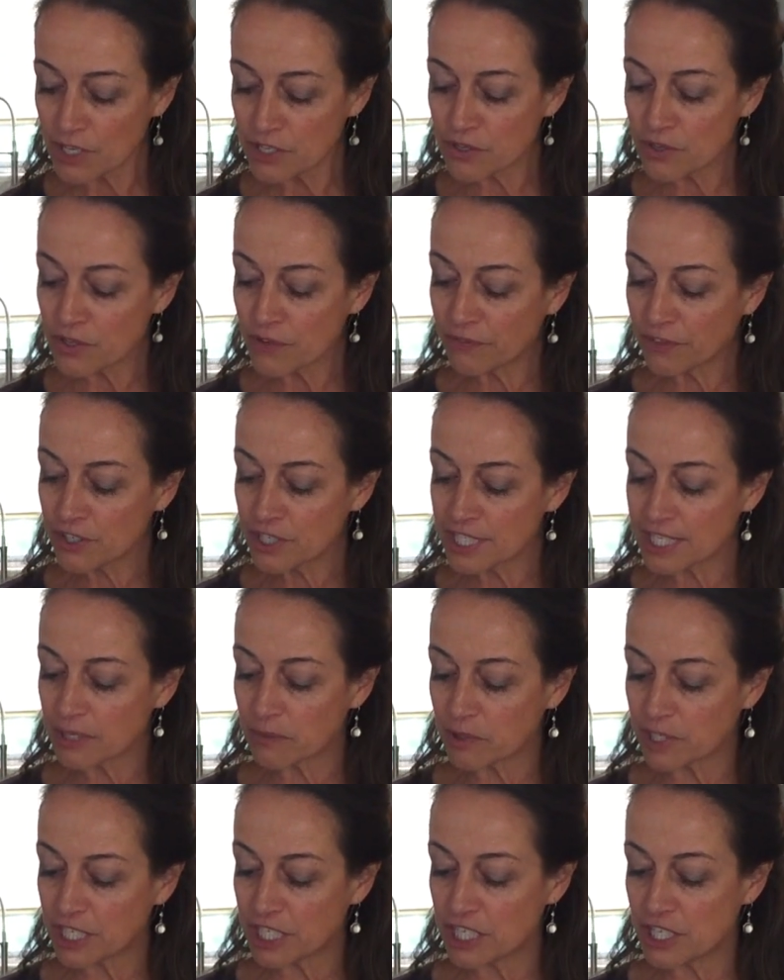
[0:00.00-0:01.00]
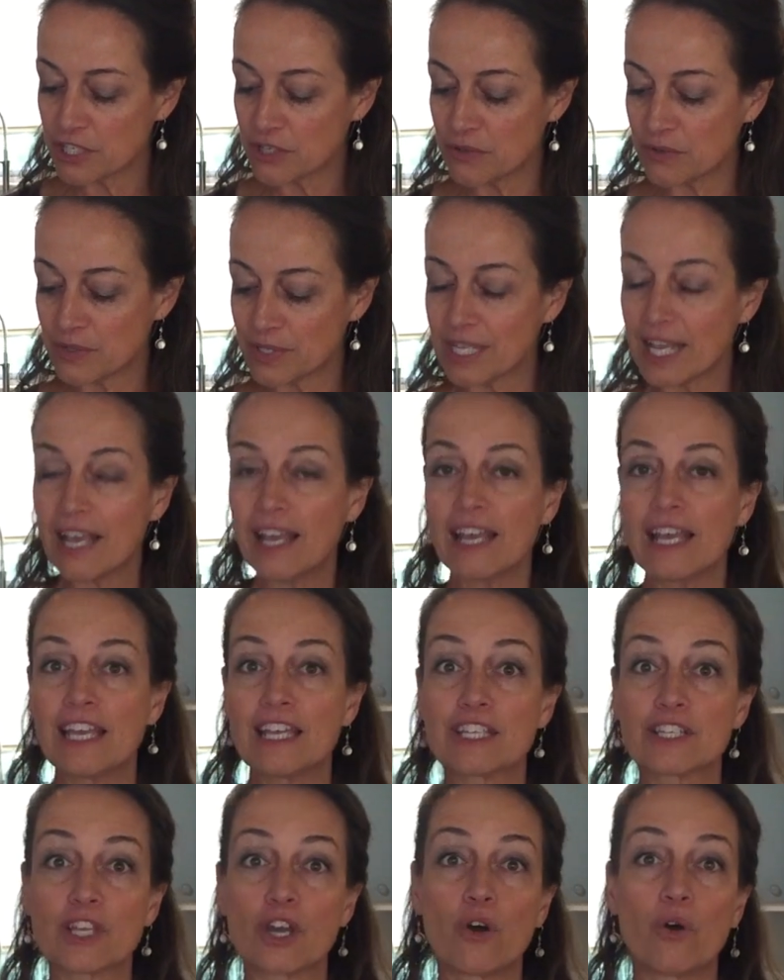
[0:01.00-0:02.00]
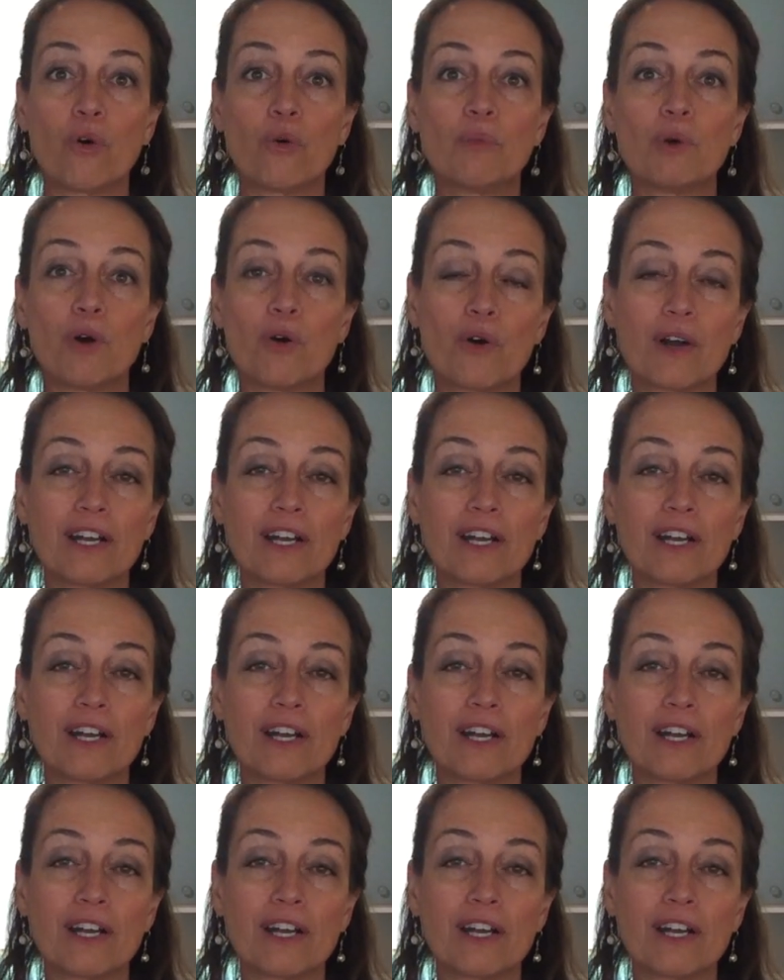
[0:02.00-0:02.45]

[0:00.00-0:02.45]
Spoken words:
So the first thing we're going to use is jojoba